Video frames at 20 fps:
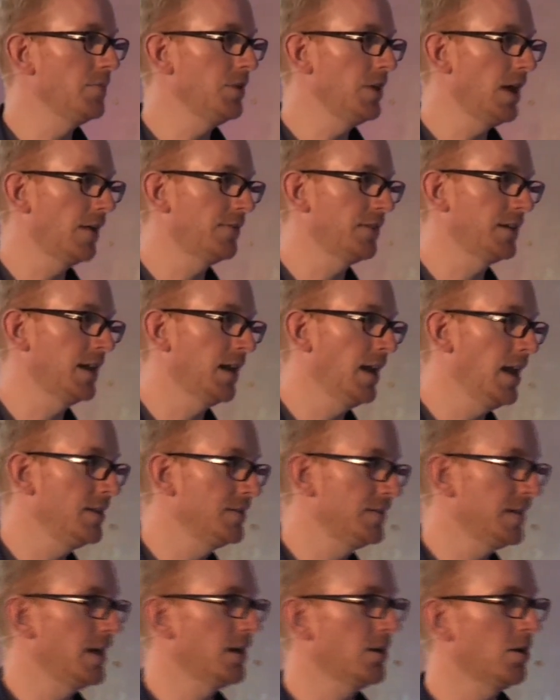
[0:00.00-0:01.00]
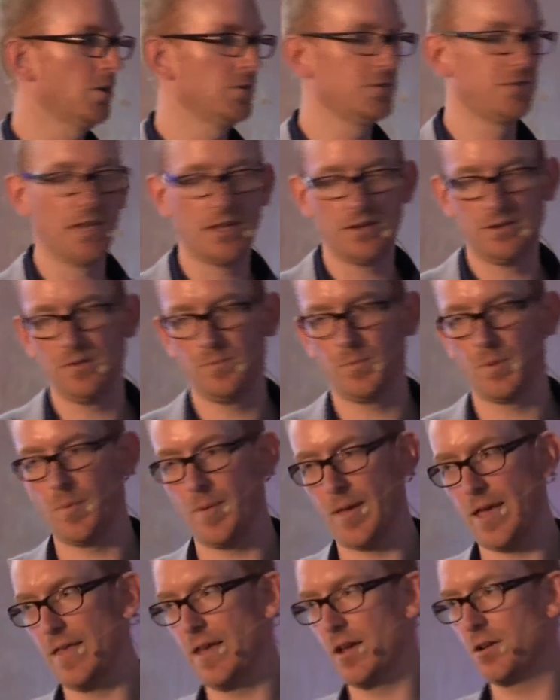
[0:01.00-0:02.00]
You have to cleanse that content, you
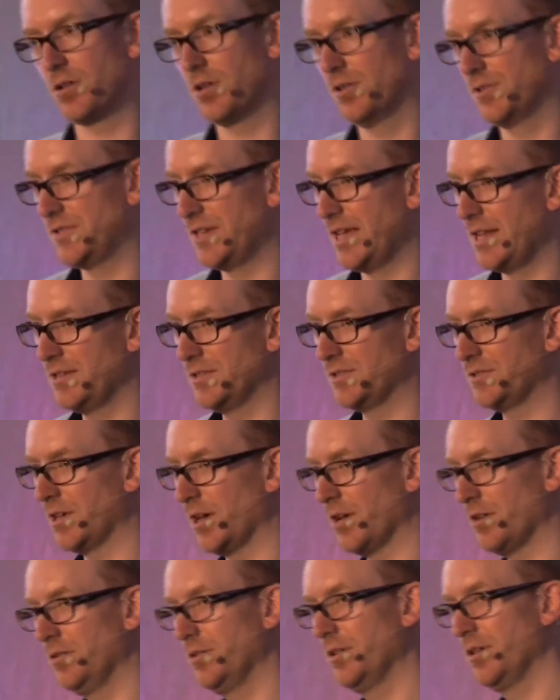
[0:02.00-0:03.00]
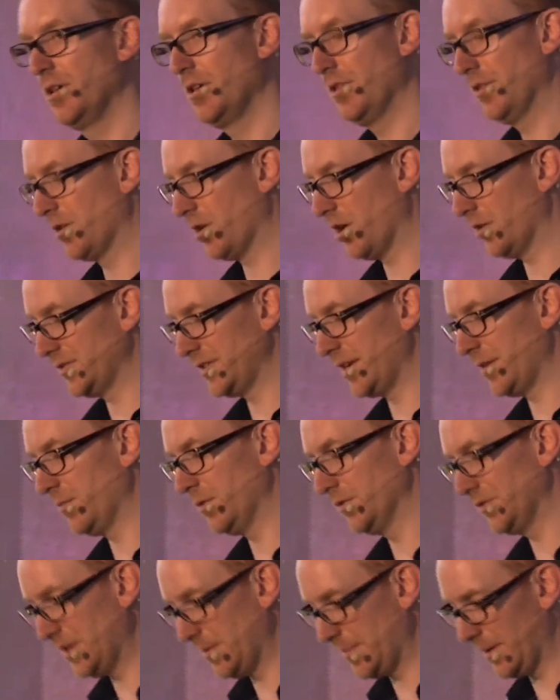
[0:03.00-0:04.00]
prepare that content, so the content
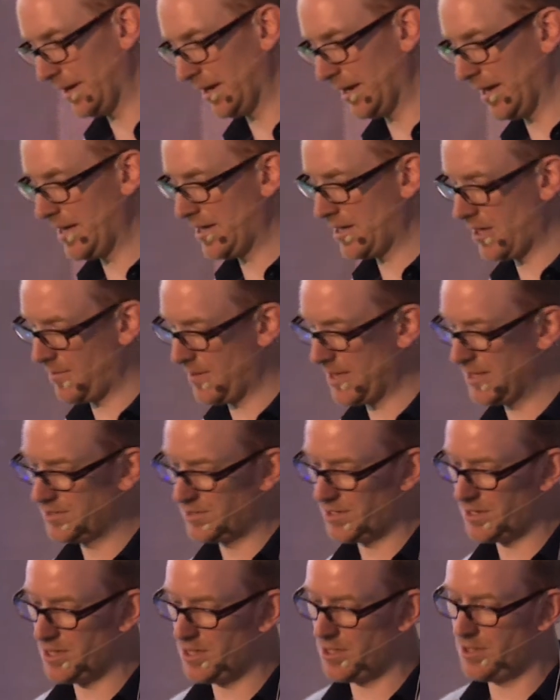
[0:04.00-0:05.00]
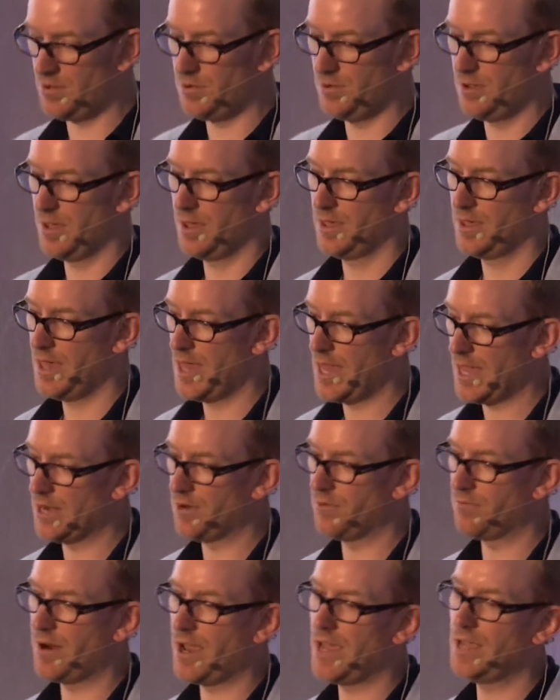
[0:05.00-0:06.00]
will typically come into you
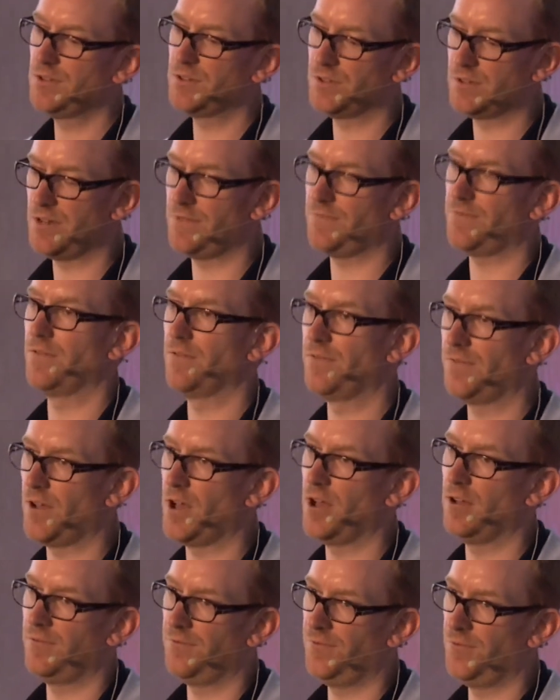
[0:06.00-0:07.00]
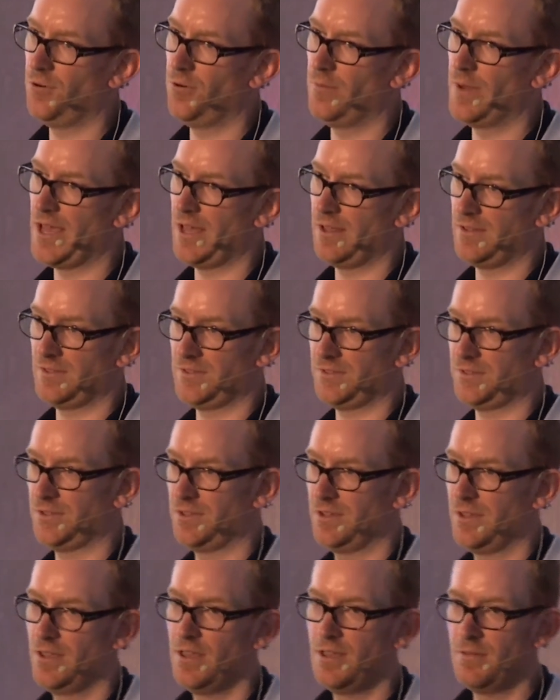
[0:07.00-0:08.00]
in a range of different file
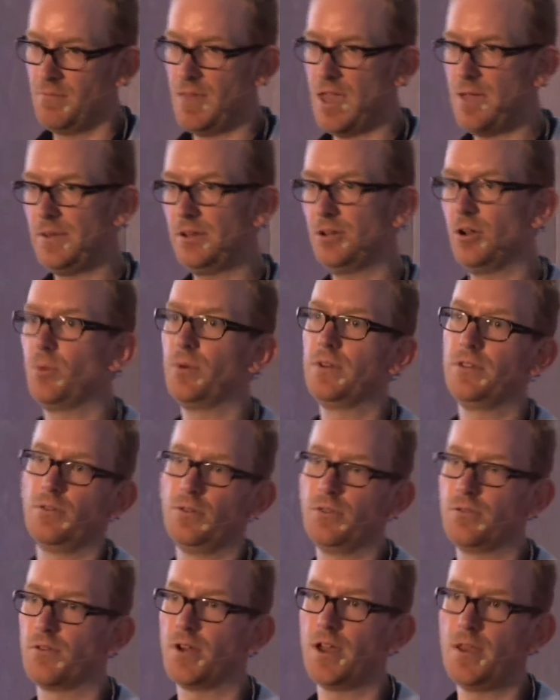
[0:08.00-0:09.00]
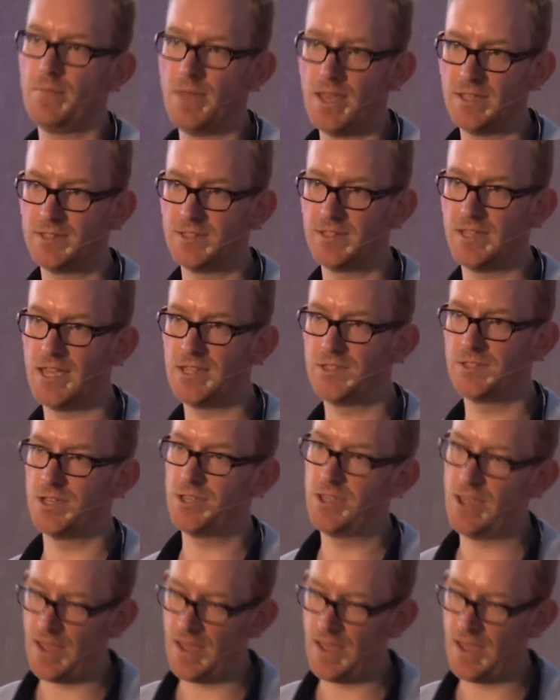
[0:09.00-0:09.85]
formats, maybe not with all the right metadata.